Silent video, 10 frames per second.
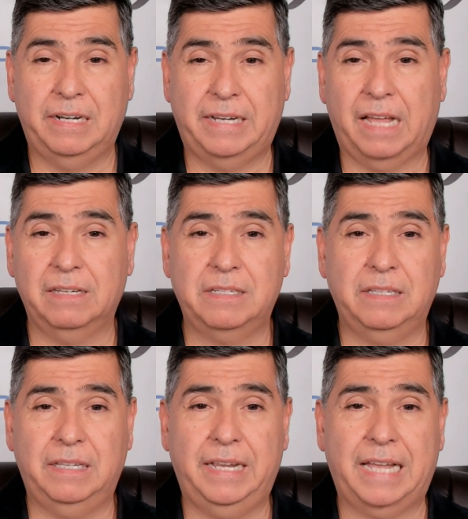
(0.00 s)
Dallas
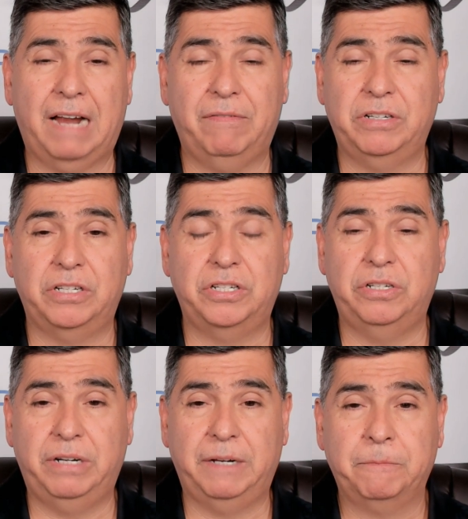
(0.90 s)
league average in
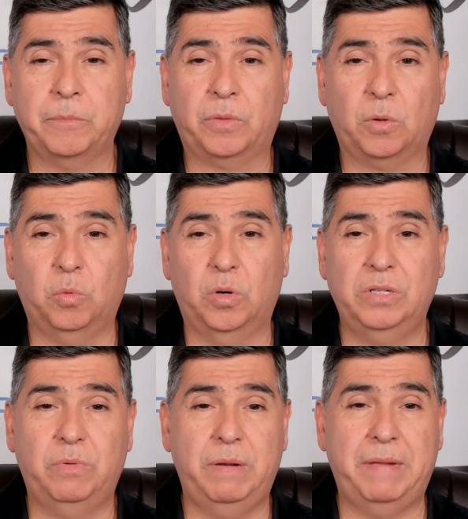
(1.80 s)
shooting
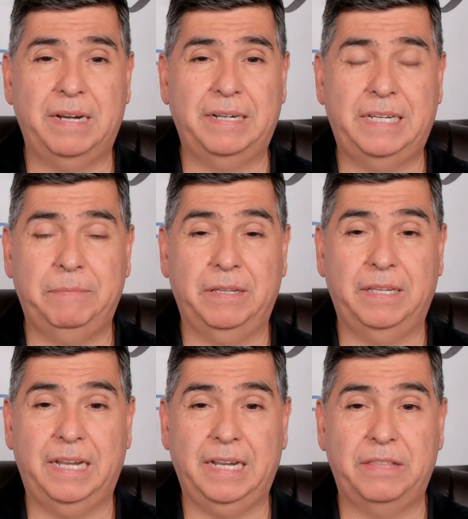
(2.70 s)
worst rebounding team in the
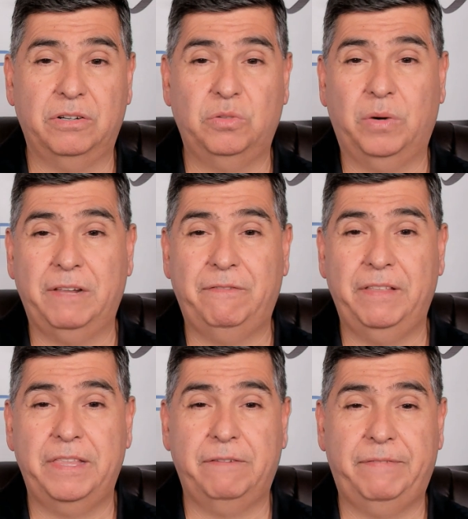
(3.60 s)
league, and they're
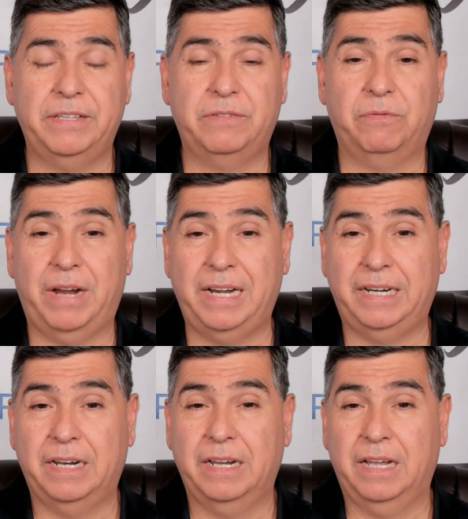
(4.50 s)
25th in defensive rating,